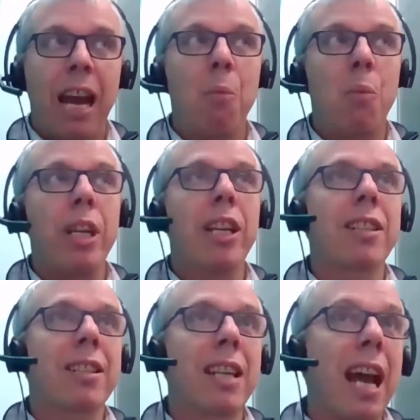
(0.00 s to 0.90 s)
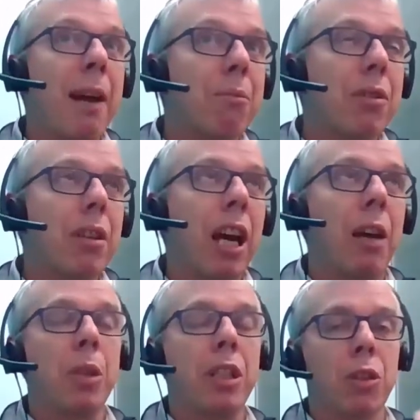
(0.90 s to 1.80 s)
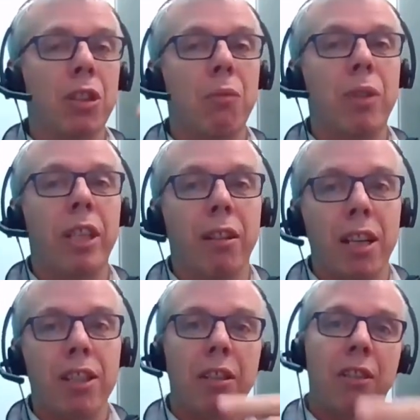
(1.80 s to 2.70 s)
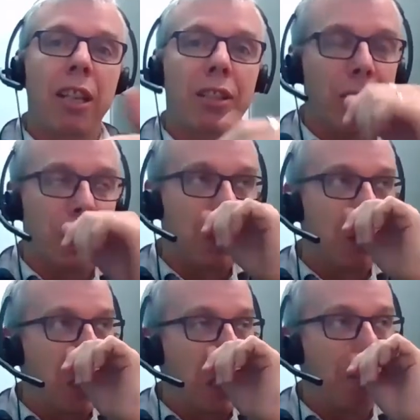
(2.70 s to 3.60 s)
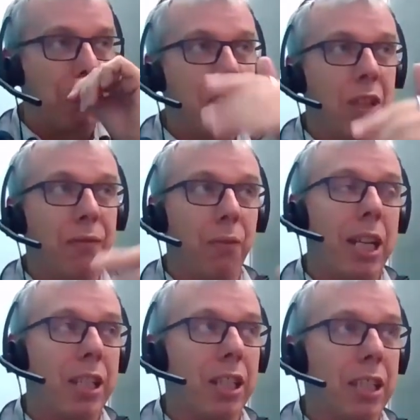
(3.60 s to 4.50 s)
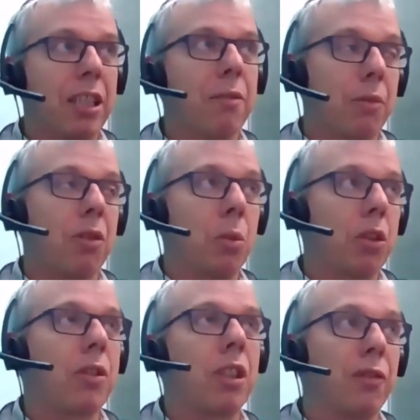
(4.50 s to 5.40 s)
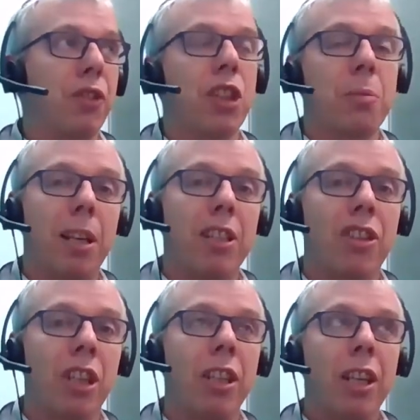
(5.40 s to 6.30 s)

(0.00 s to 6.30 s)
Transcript: And we accept, and we also realize, and thanks to Bridget for raising this to us in the first place, that